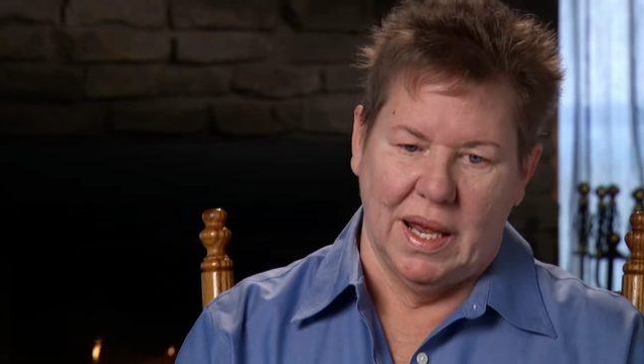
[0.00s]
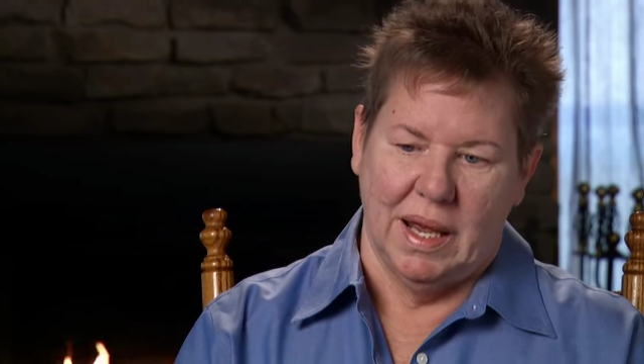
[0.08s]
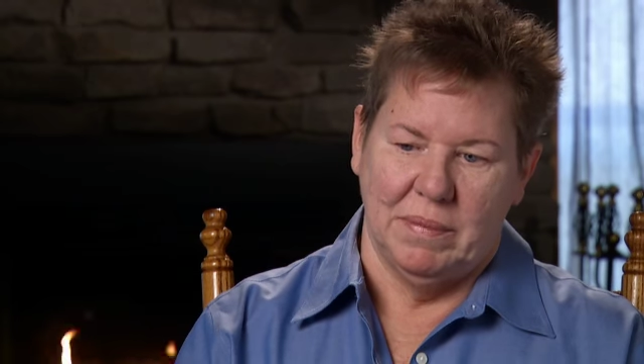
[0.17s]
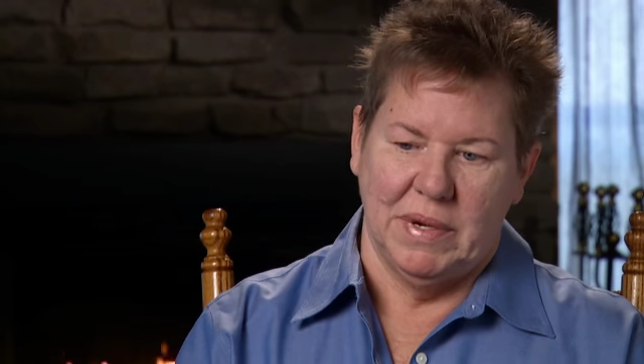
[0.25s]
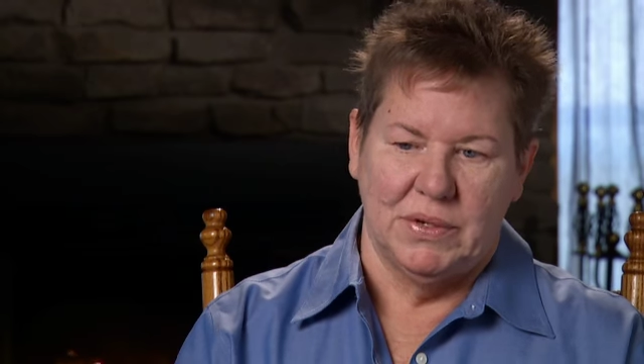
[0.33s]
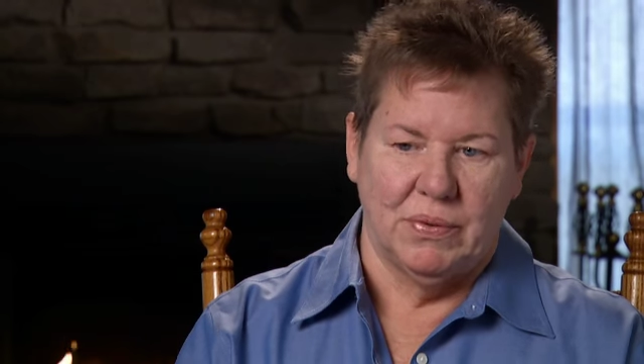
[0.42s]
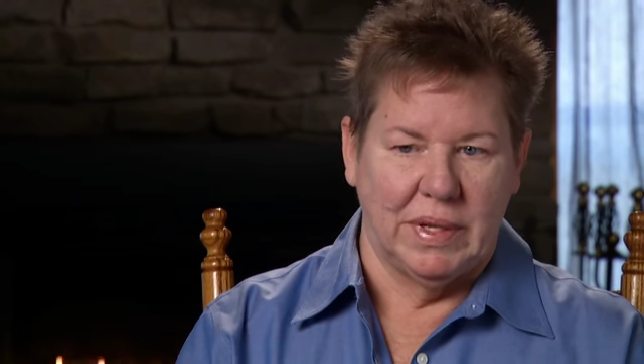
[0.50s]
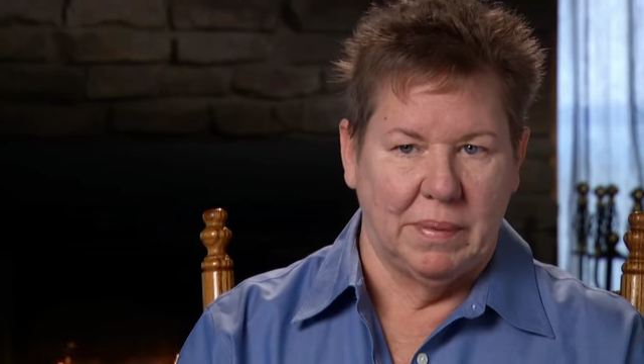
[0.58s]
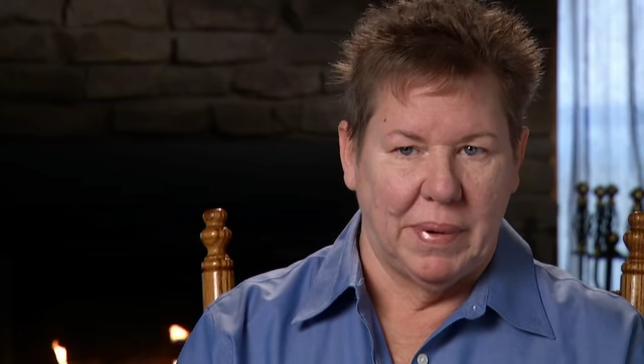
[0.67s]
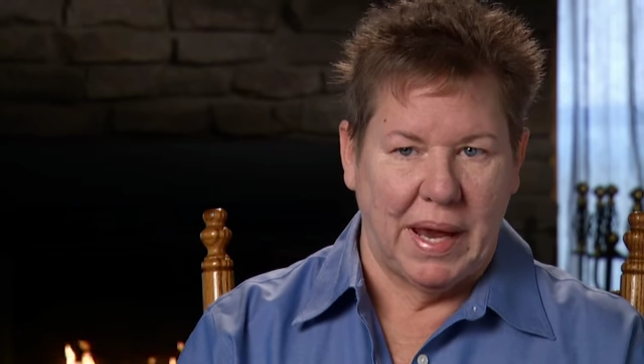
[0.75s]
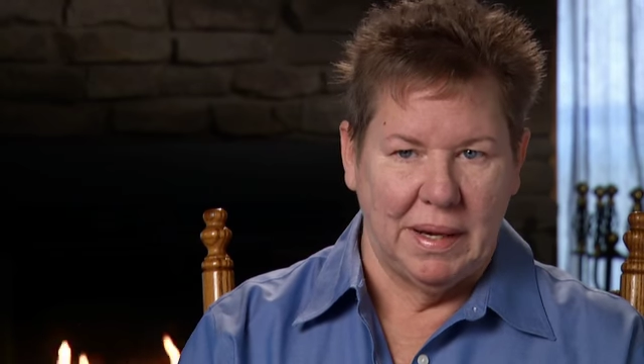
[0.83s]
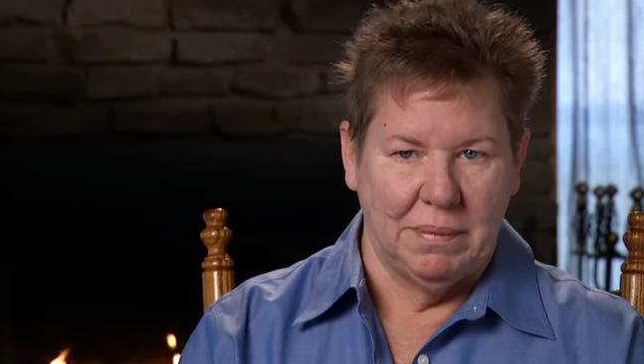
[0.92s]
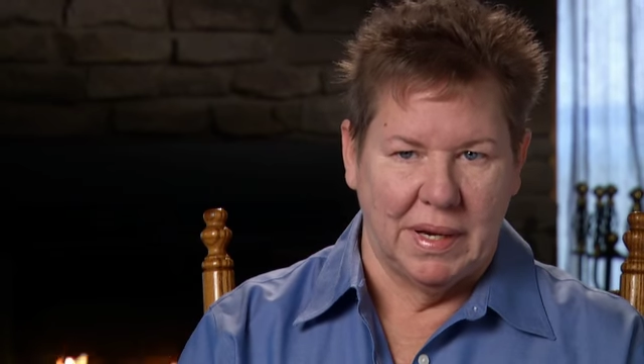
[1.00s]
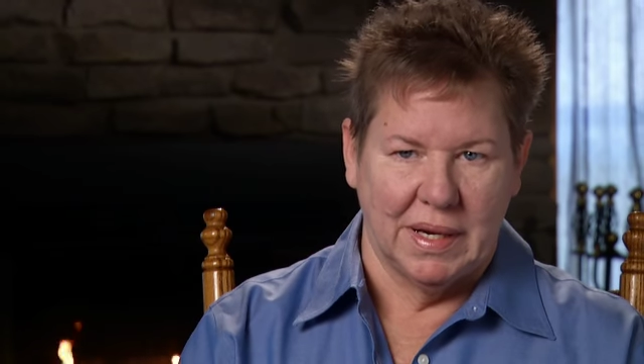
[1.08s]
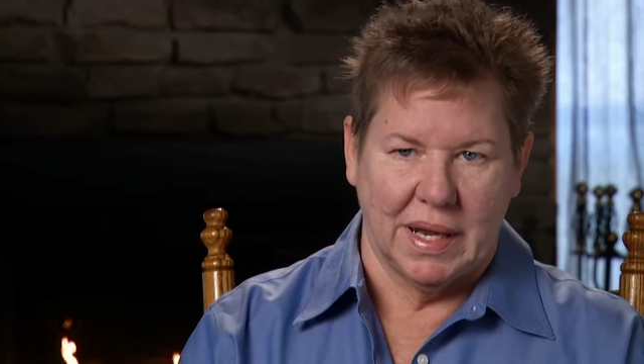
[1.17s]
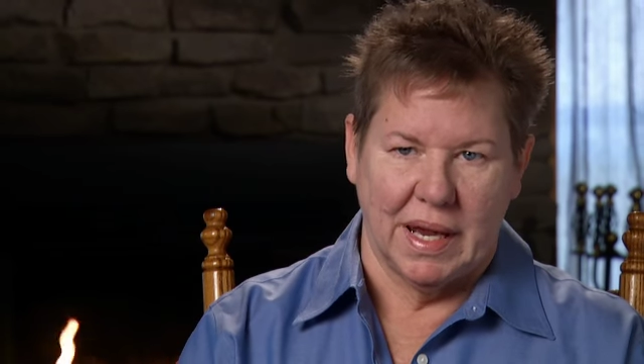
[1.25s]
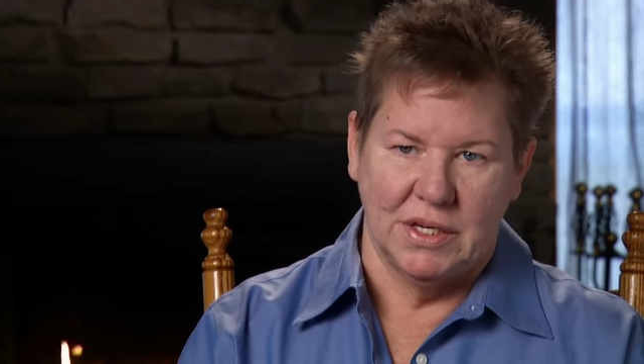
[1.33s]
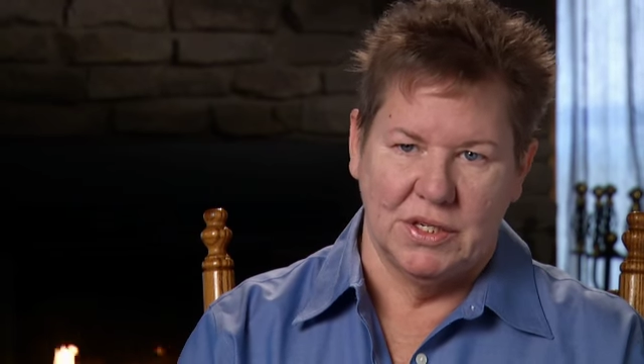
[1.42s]
And between the pain
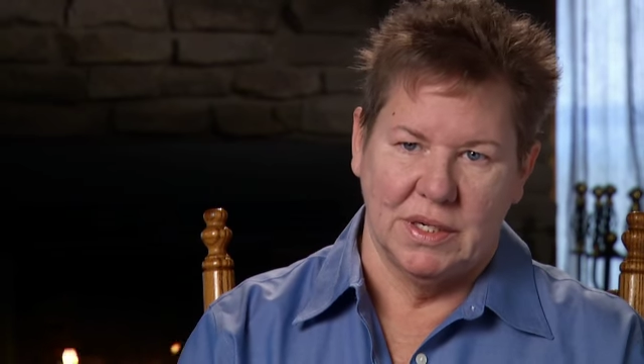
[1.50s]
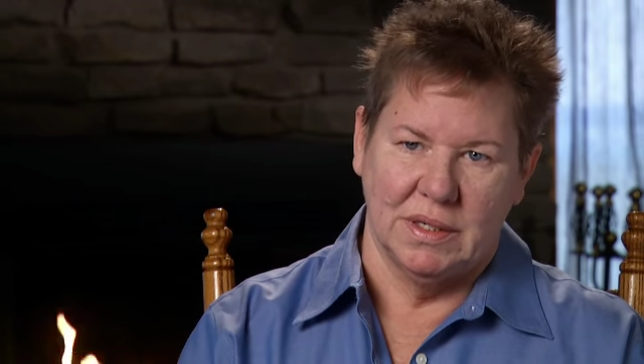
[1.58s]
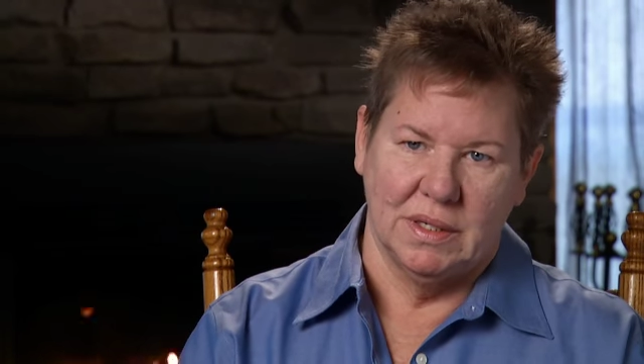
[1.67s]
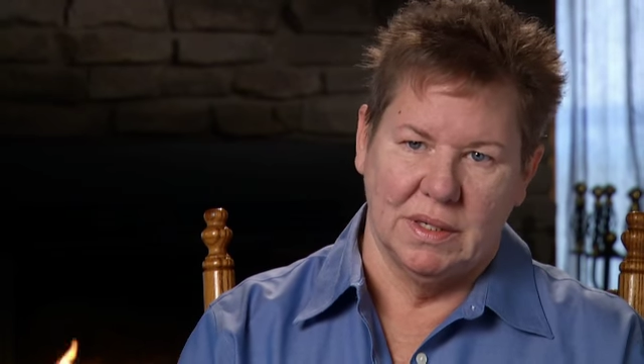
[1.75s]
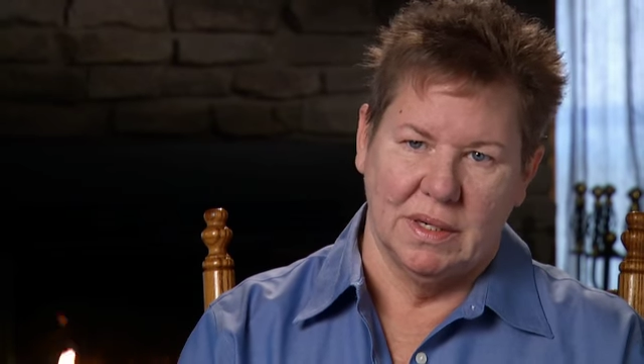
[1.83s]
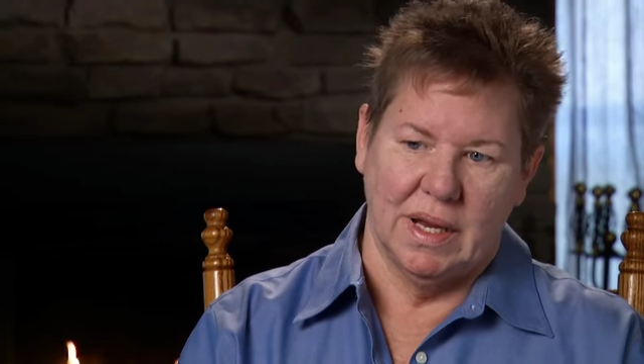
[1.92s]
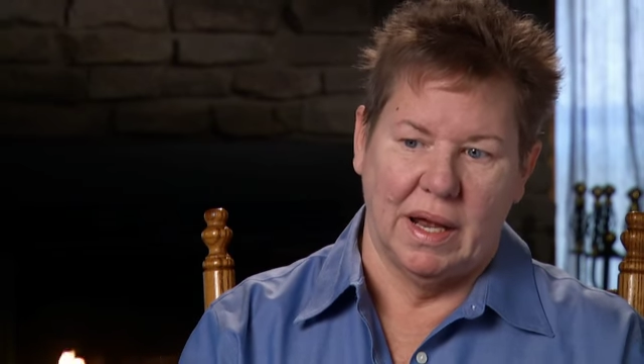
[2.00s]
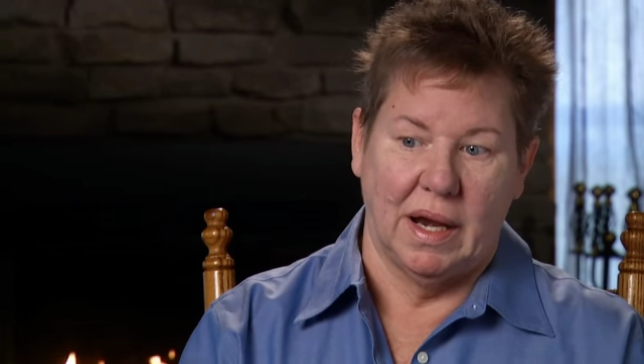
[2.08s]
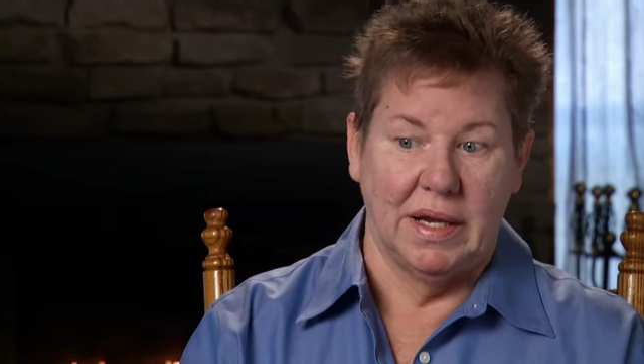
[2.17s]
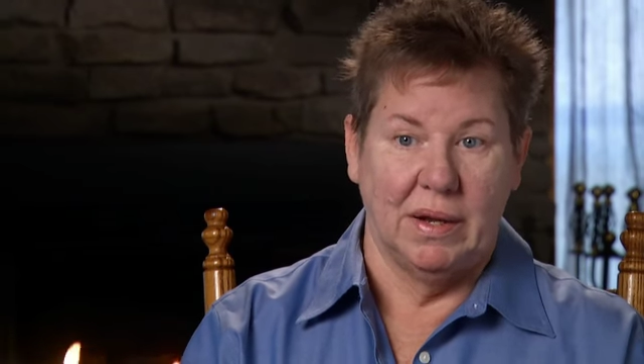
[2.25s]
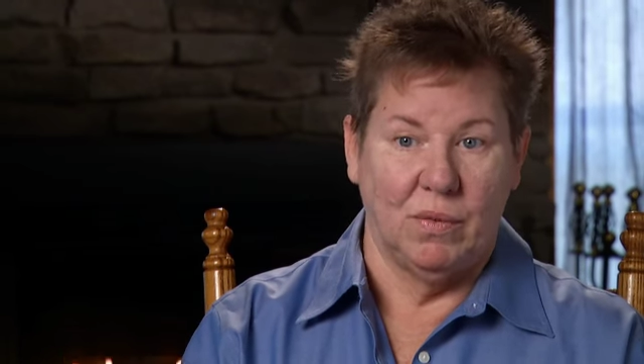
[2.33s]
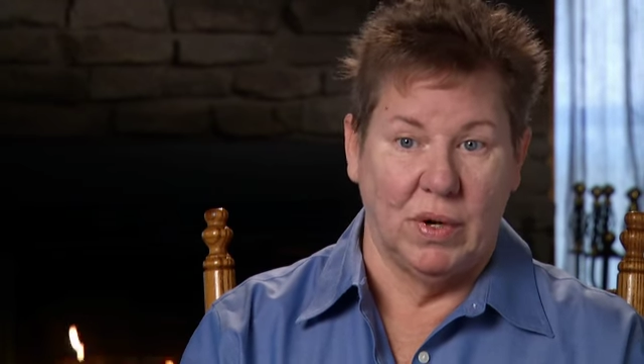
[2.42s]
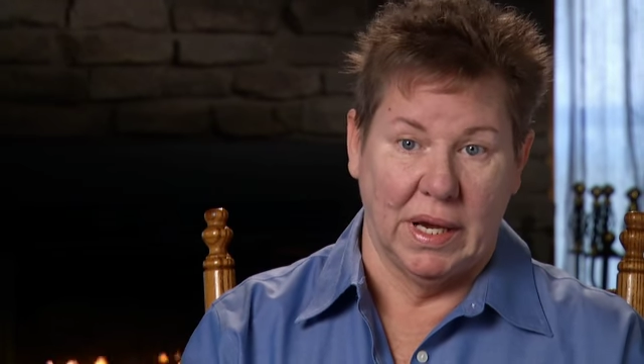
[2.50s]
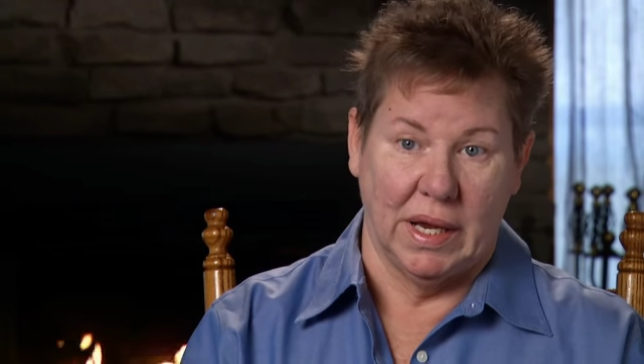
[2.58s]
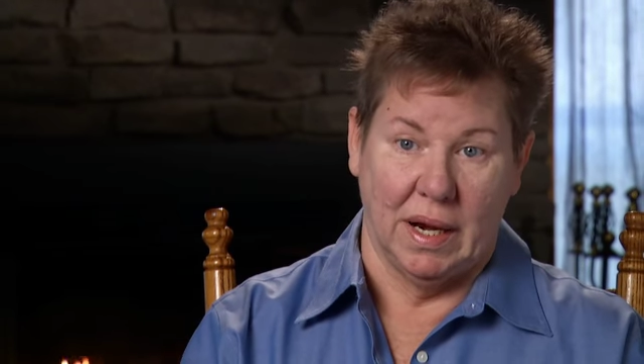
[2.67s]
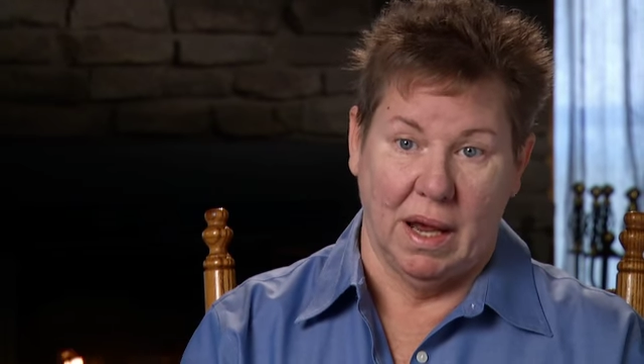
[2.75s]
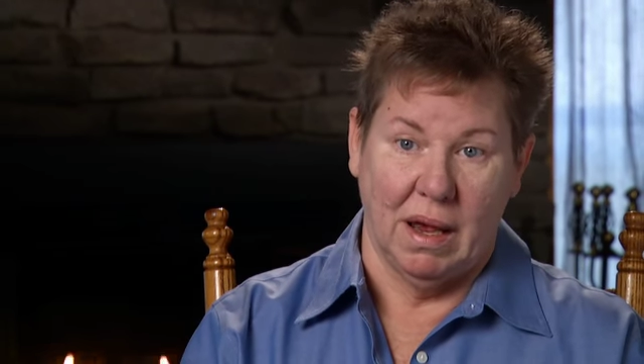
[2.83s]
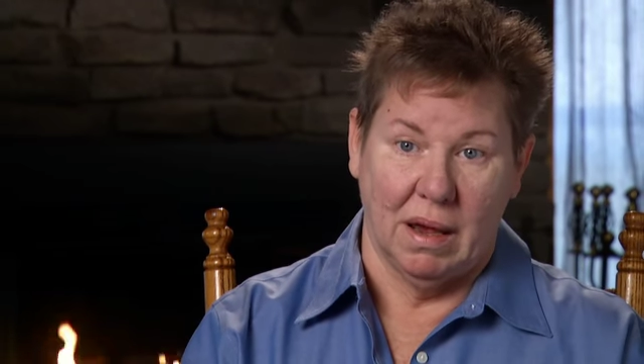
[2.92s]
medication, and I didn't want to
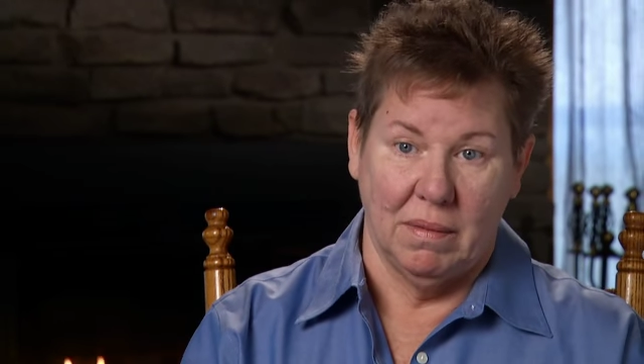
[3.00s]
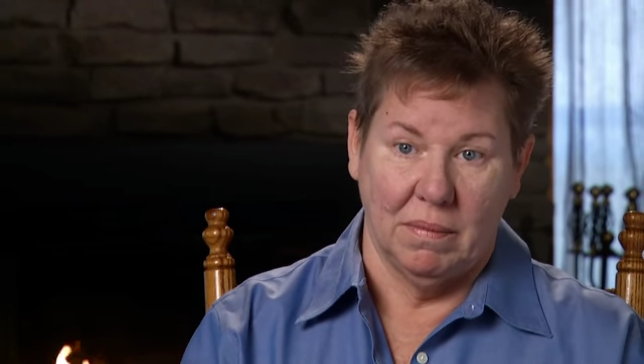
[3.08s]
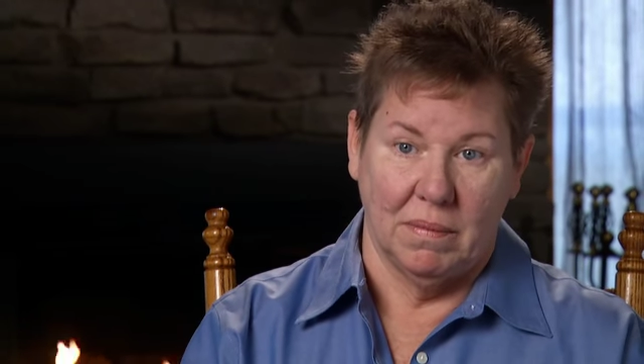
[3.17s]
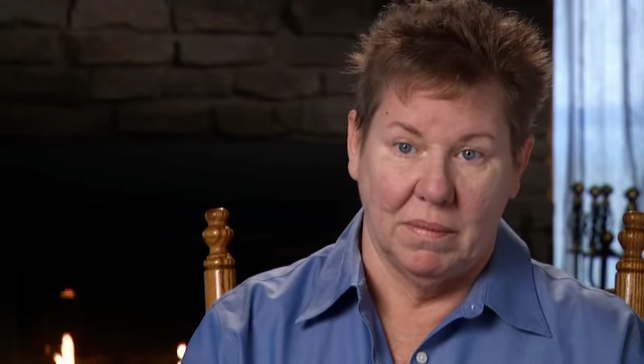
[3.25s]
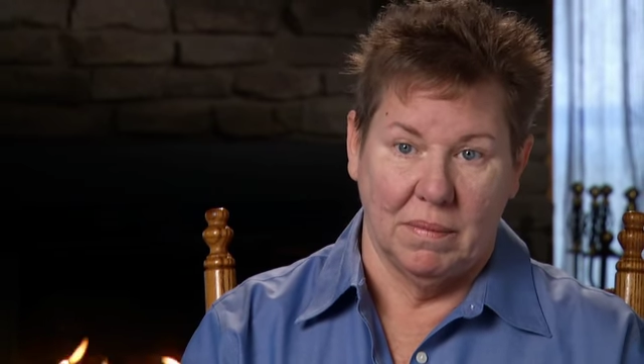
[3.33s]
get up